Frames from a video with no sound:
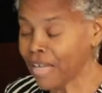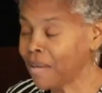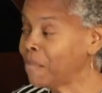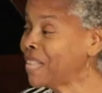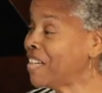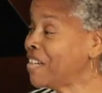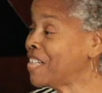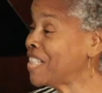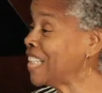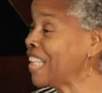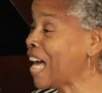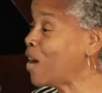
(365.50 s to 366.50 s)
But there is a
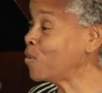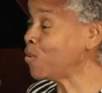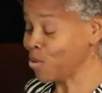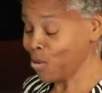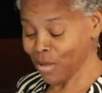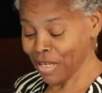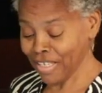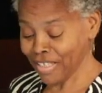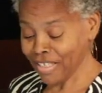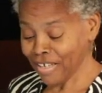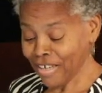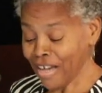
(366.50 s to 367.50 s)
loud noise,
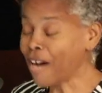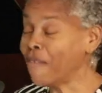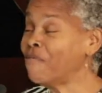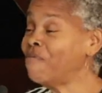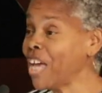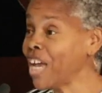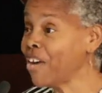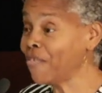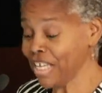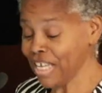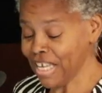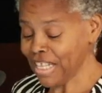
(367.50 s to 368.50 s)
a
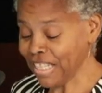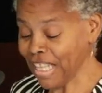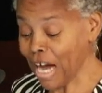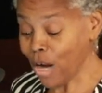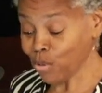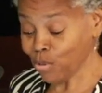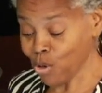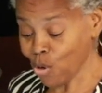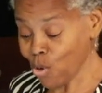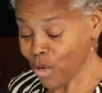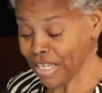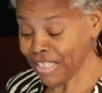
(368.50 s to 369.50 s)
very loud
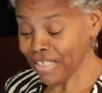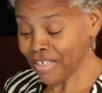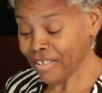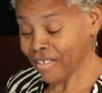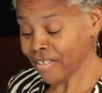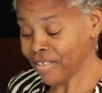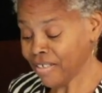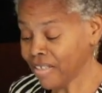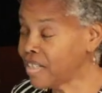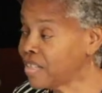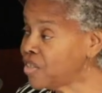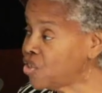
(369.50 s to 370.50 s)
noise.
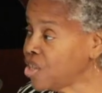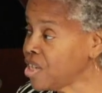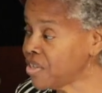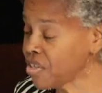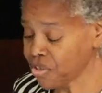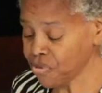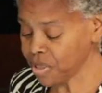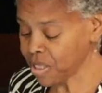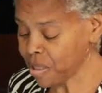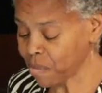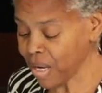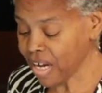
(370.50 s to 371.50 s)
It is Jesus'
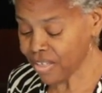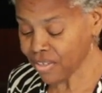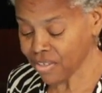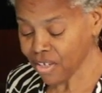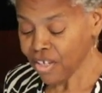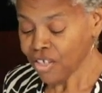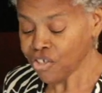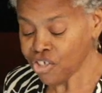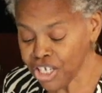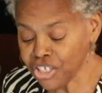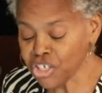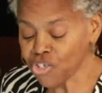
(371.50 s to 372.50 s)
response.
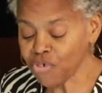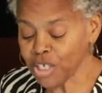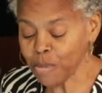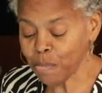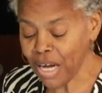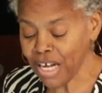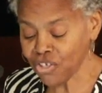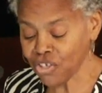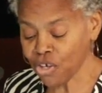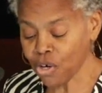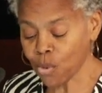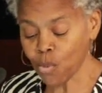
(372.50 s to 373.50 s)
Jesus responds
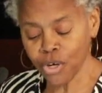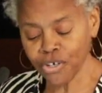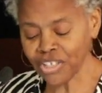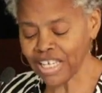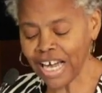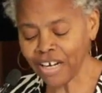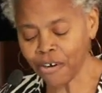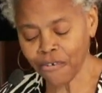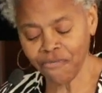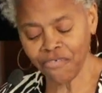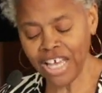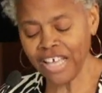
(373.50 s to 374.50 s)
to her words, not her
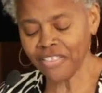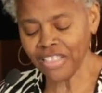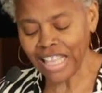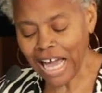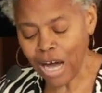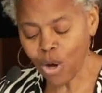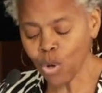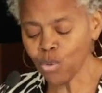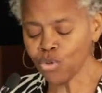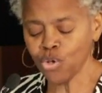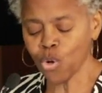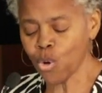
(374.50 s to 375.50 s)
faith. Loud
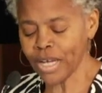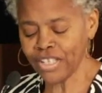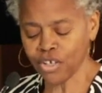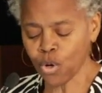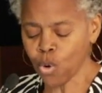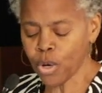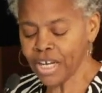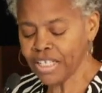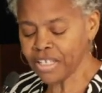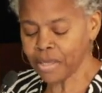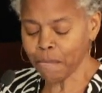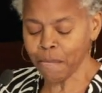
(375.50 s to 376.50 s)
noise. According
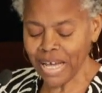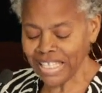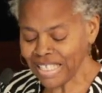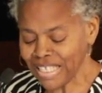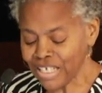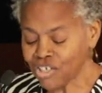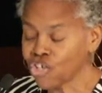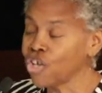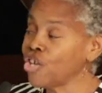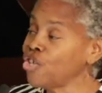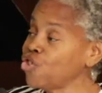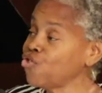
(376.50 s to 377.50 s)
to the Message
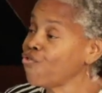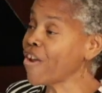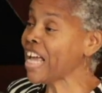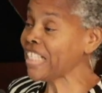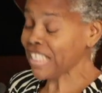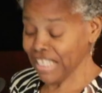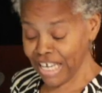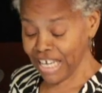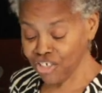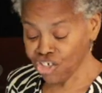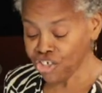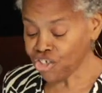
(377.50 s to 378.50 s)

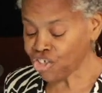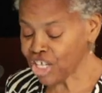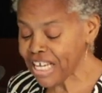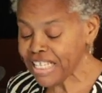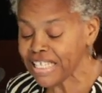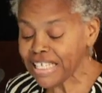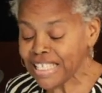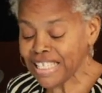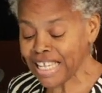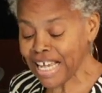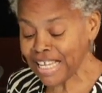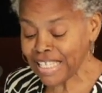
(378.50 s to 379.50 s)
translation, Jesus
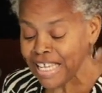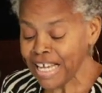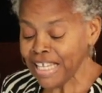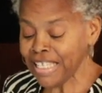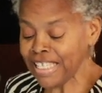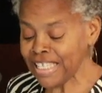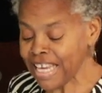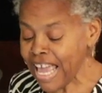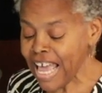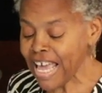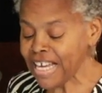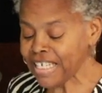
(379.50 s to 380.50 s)
says,
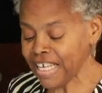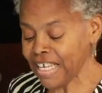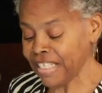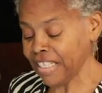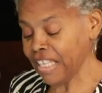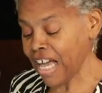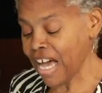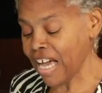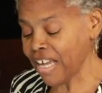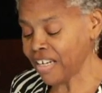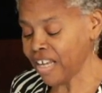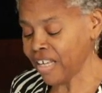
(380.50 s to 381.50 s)
"Stand in
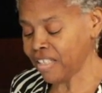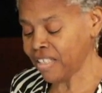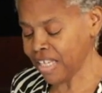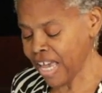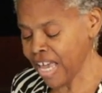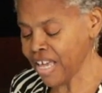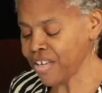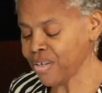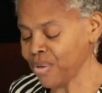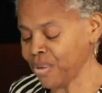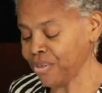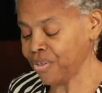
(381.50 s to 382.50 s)
line and take
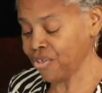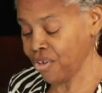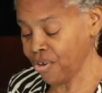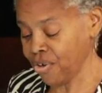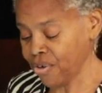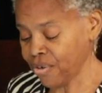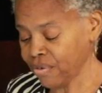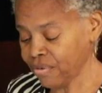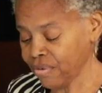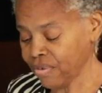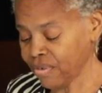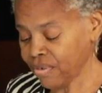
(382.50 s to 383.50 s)
your turn."
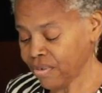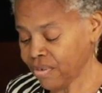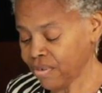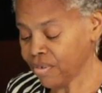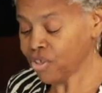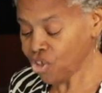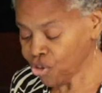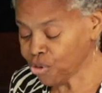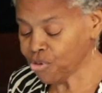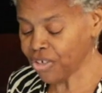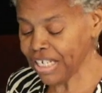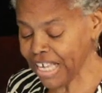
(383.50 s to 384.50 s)
The
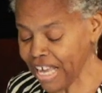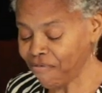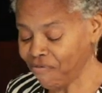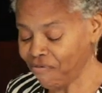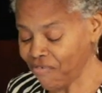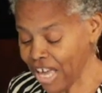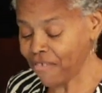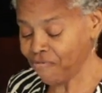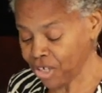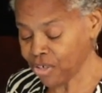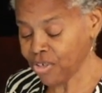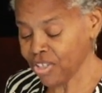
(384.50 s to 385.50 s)
children get fed
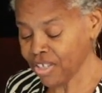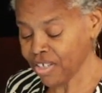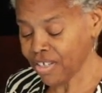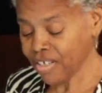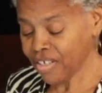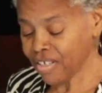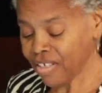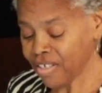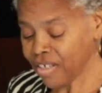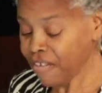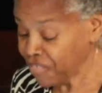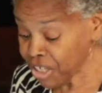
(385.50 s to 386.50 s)
first.
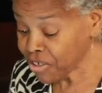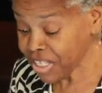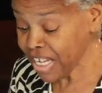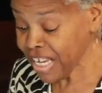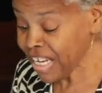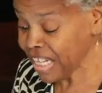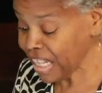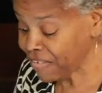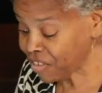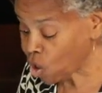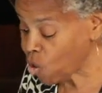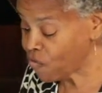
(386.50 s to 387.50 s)
If there's any
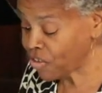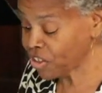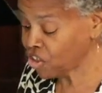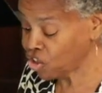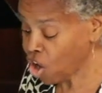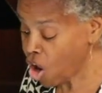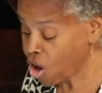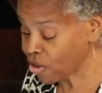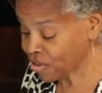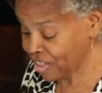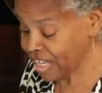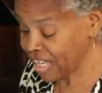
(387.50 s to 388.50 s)
left over, the
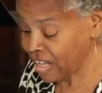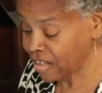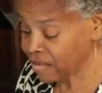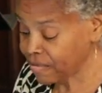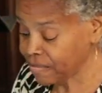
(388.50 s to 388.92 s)
dogs get it.